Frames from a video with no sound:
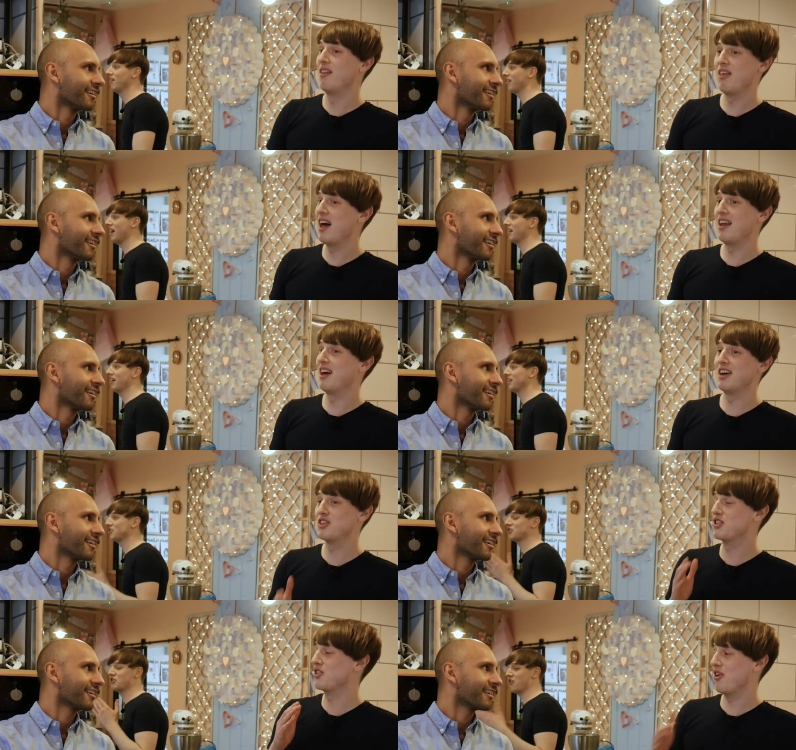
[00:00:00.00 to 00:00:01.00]
Speaker 1: then I
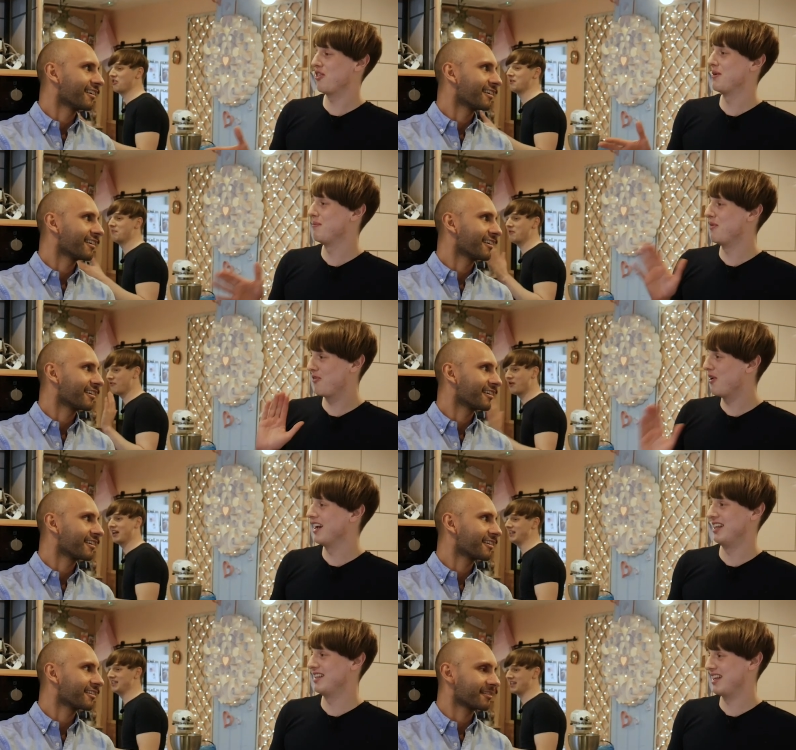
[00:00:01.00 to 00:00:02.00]
just got them
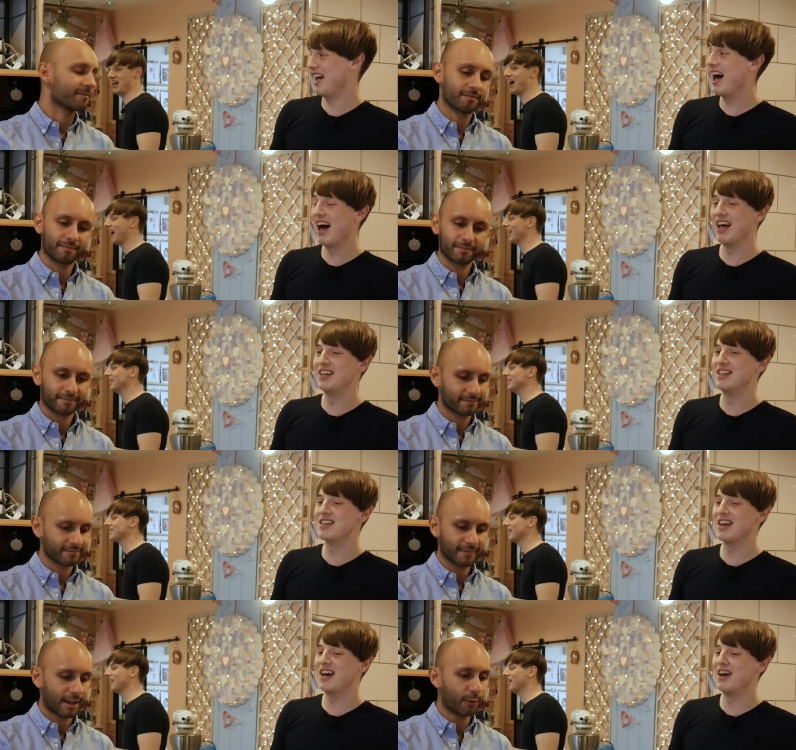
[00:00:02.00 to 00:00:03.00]
right. And
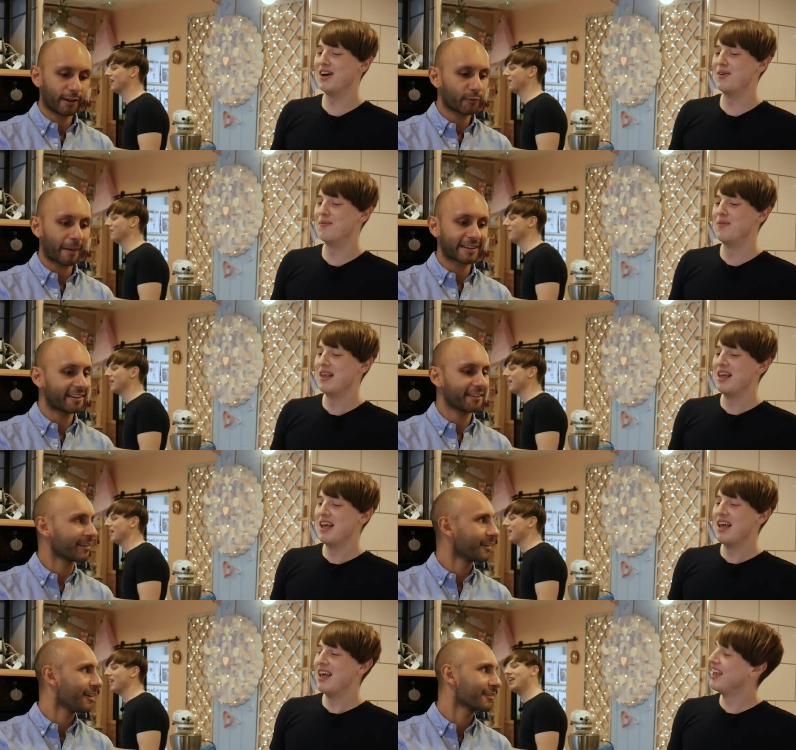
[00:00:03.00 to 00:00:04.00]
um, I wouldn't um, expect
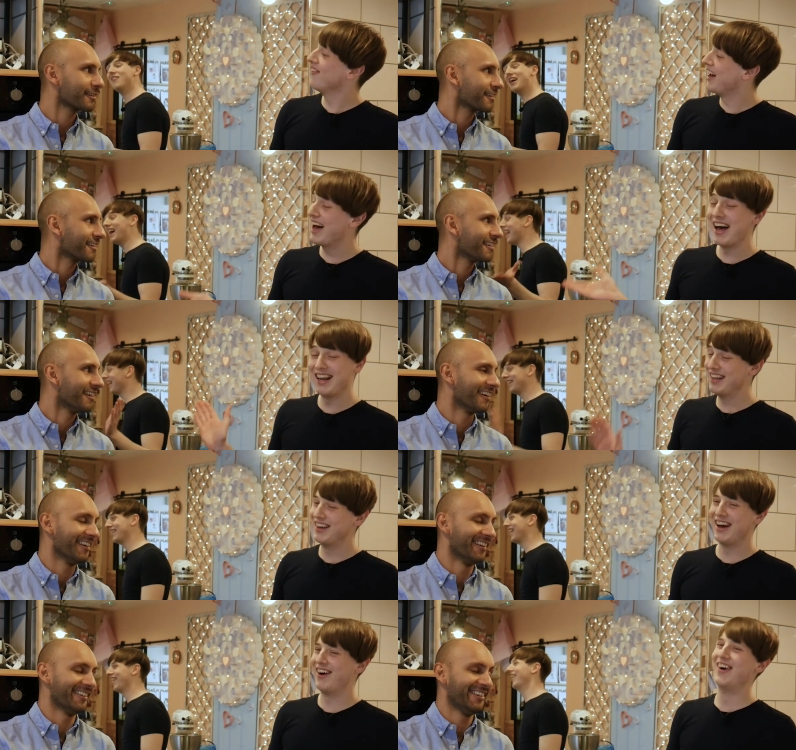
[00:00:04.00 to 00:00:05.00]
anything less. Well, you
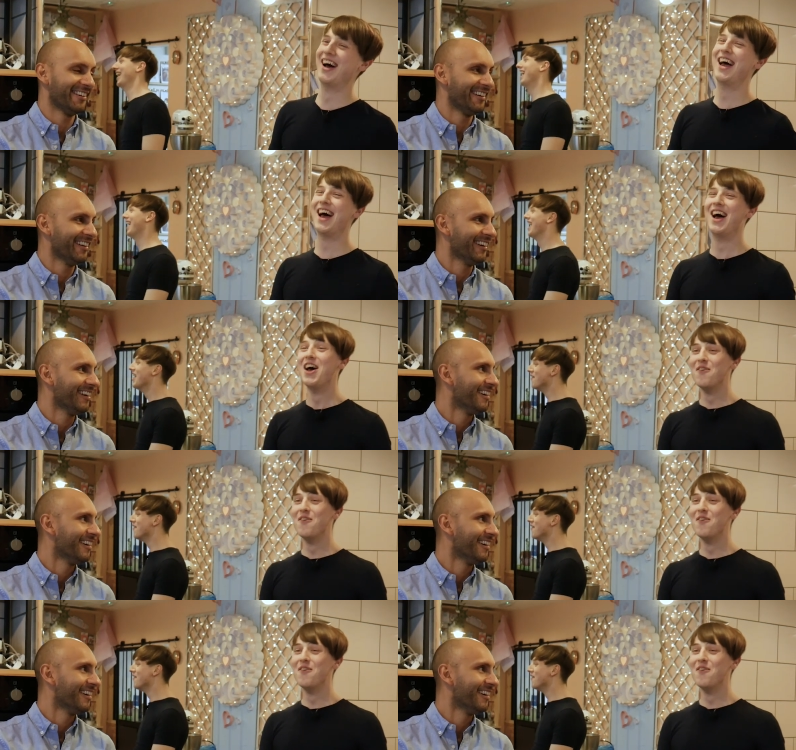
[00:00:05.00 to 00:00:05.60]
know,